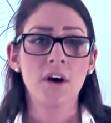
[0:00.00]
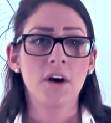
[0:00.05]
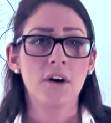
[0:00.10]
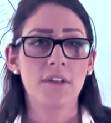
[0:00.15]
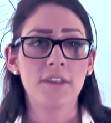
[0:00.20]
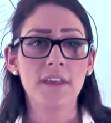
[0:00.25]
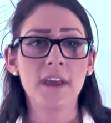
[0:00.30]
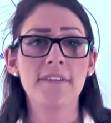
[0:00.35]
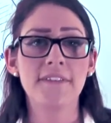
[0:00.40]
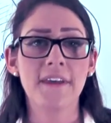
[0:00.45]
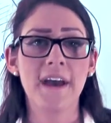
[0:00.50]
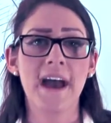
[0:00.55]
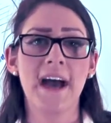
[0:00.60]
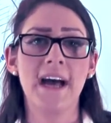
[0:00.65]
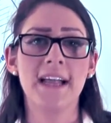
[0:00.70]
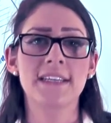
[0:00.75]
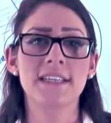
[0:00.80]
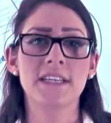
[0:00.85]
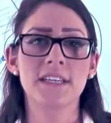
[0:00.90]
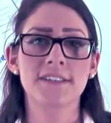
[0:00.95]
On the other
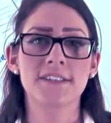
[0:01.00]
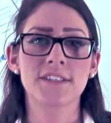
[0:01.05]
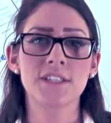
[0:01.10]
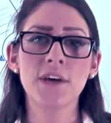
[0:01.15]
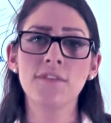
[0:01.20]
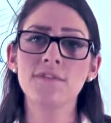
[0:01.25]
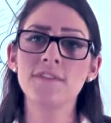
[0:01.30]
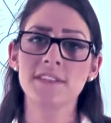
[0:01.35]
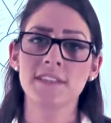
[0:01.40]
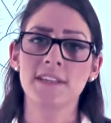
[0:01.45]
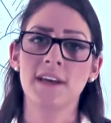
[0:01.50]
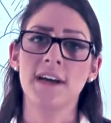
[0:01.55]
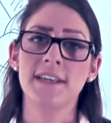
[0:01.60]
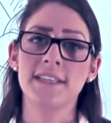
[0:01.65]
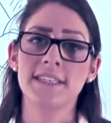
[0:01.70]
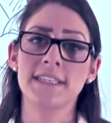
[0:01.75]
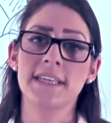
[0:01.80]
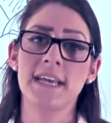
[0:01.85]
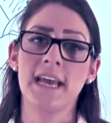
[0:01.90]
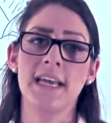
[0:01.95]
hand, a
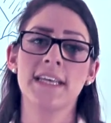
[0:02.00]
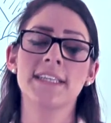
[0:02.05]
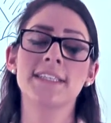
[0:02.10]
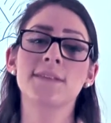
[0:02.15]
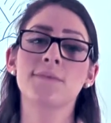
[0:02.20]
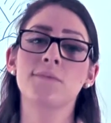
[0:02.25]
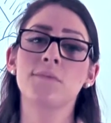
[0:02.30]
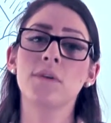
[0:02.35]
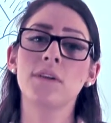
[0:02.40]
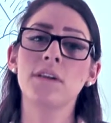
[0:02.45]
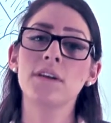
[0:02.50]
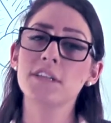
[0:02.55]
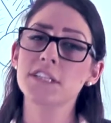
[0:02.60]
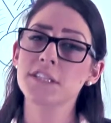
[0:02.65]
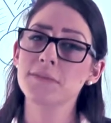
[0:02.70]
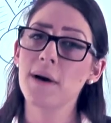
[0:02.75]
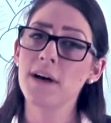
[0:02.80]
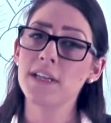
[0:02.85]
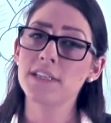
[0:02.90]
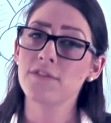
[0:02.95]
soft-sided case will look
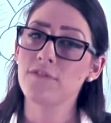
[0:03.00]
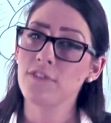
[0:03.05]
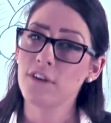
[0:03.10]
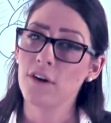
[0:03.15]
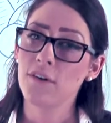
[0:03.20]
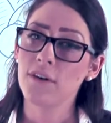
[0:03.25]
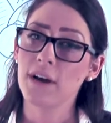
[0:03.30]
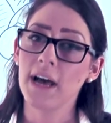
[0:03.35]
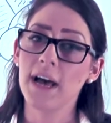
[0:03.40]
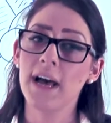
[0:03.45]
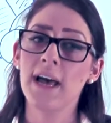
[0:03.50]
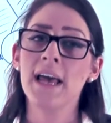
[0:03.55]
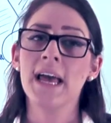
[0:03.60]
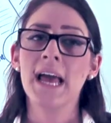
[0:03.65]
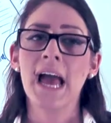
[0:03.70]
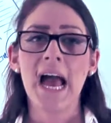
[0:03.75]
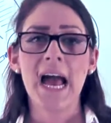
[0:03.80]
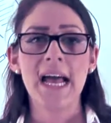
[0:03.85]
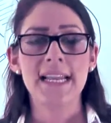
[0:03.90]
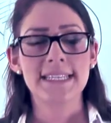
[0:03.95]
smarter for longer
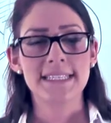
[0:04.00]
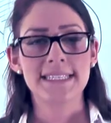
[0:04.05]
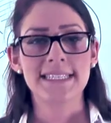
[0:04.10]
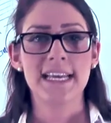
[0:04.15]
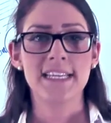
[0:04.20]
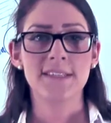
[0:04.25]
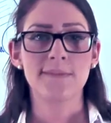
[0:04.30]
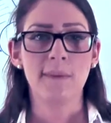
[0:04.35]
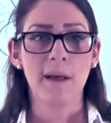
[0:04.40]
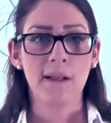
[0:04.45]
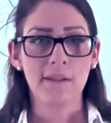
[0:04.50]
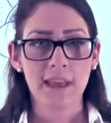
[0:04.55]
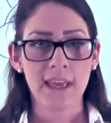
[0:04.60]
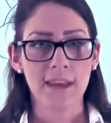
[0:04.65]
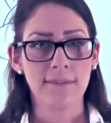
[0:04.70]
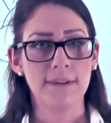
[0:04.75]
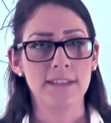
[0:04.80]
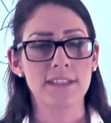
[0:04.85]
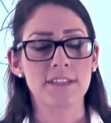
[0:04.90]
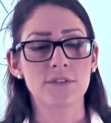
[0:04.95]
and is less bulky
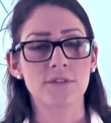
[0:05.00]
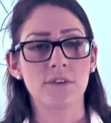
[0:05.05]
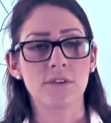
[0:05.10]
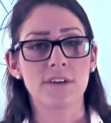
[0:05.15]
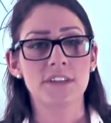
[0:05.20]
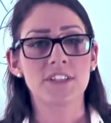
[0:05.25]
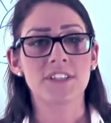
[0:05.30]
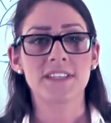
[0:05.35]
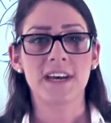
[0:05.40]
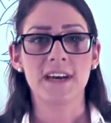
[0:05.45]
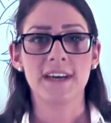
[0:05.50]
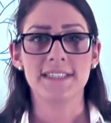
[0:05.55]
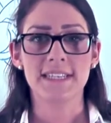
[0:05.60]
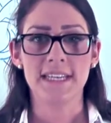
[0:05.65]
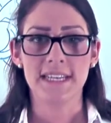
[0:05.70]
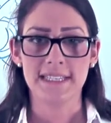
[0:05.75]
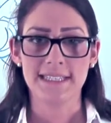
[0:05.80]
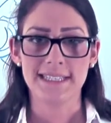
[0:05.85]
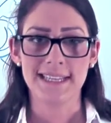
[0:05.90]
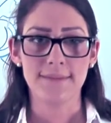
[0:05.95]
when storage size
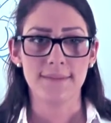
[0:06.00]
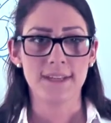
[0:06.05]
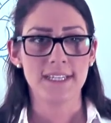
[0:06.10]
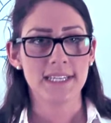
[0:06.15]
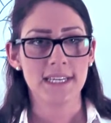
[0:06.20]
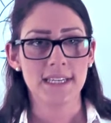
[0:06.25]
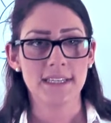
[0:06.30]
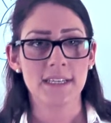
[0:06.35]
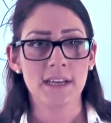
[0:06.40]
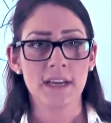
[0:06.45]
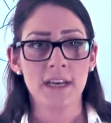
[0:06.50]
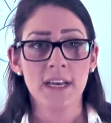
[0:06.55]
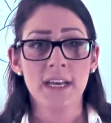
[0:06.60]
is limited.